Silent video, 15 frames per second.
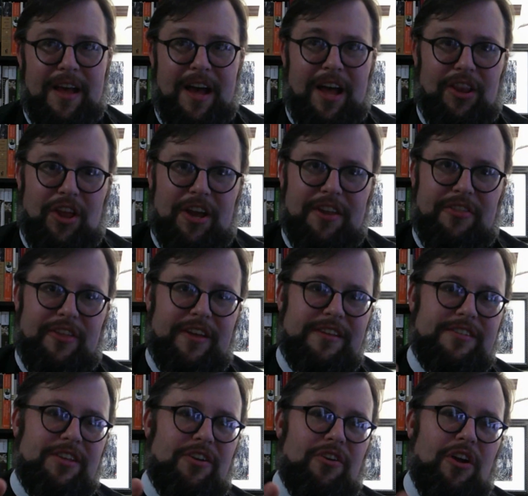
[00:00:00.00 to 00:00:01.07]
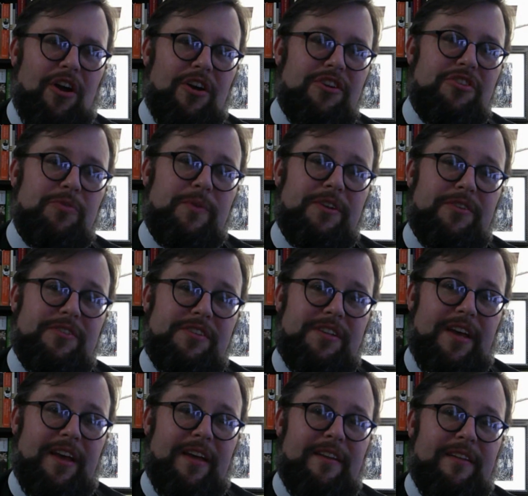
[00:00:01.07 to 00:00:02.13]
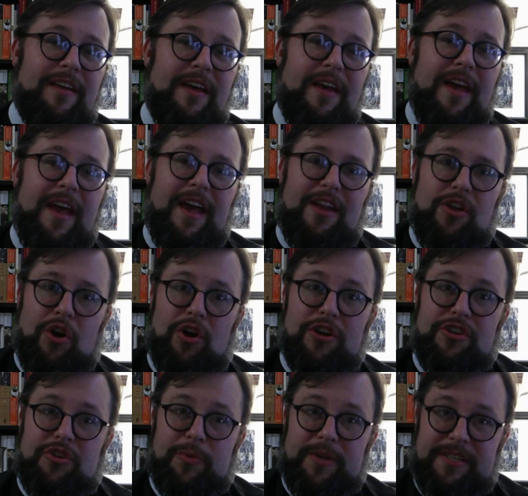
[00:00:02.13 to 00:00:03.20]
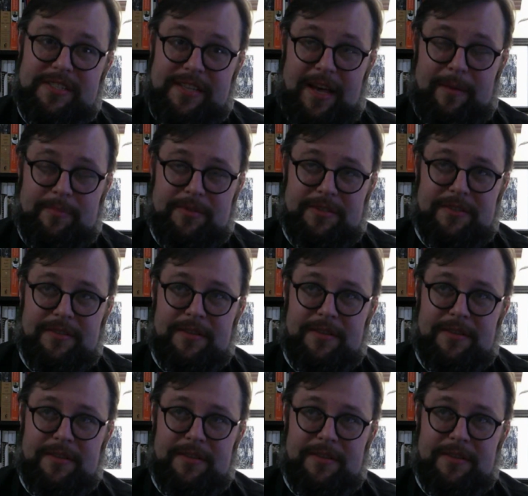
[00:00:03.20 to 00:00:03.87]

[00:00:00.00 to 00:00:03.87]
A lot of things that are hard to understand and hard to accept